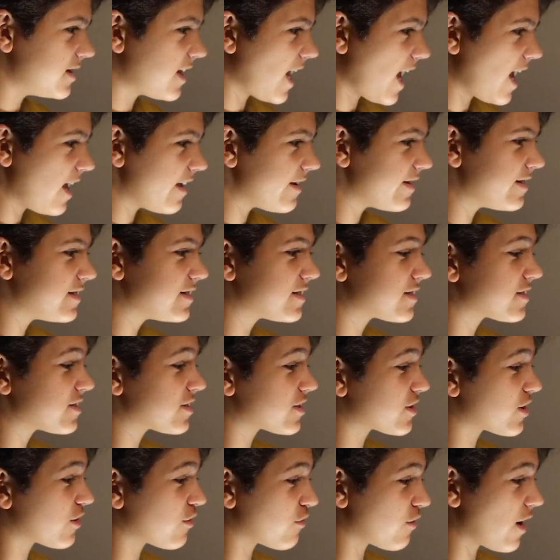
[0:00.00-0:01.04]
That is
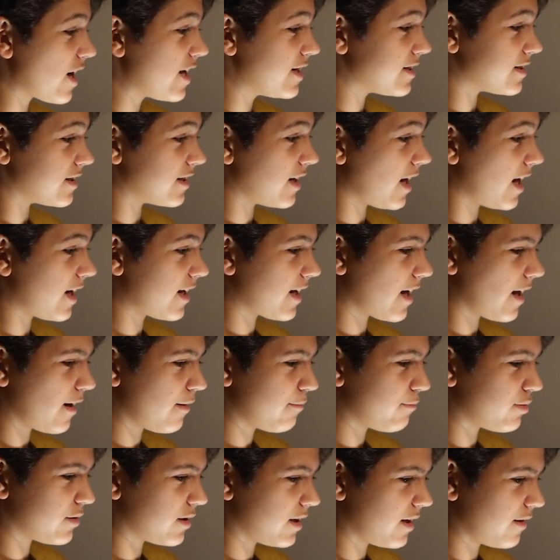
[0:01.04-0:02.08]
just crazy. I
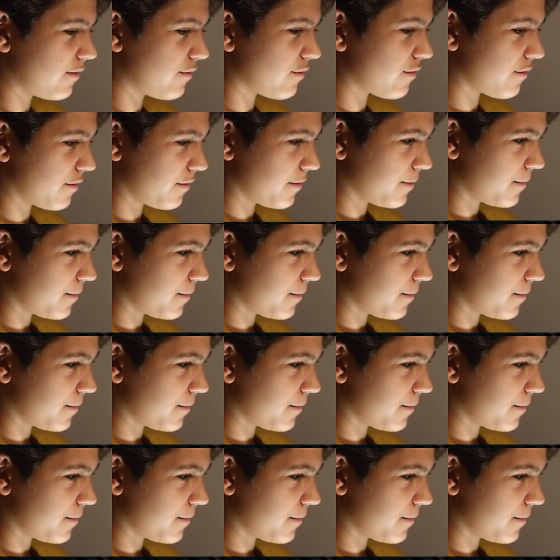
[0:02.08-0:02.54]
can't believe